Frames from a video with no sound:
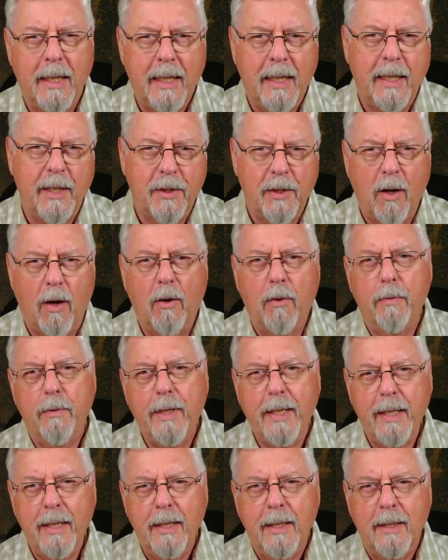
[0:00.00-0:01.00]
is
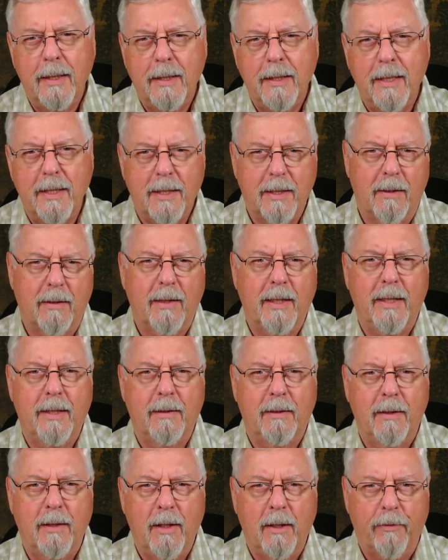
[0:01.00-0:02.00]
only designed